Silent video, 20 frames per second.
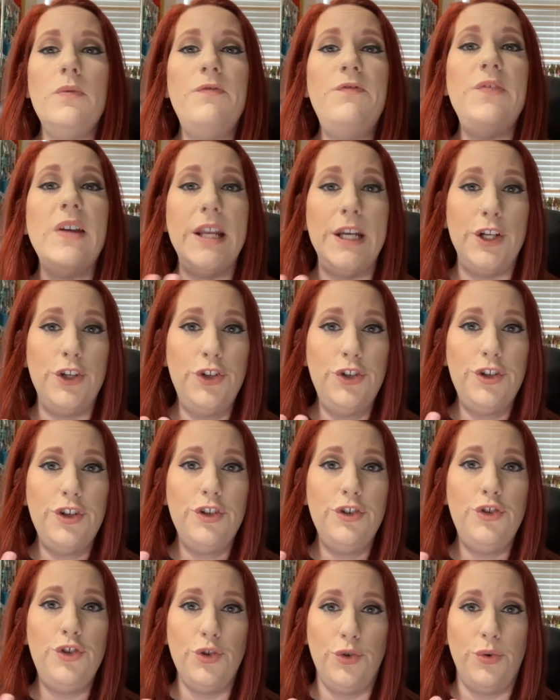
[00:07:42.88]
finished
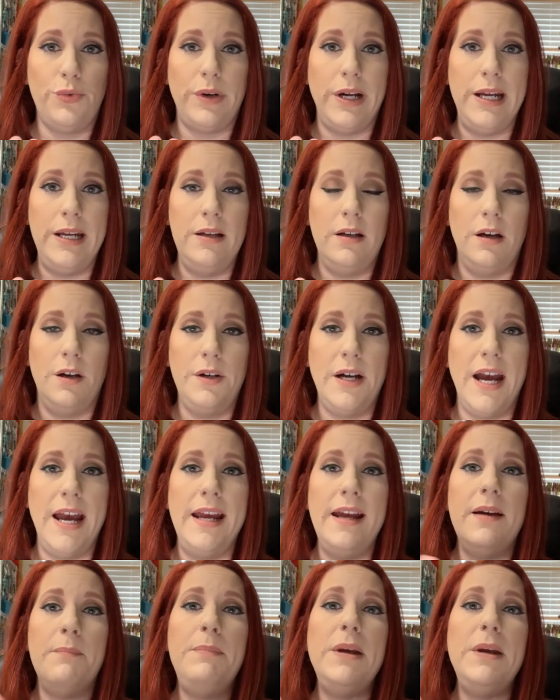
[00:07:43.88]
jewelry, okay?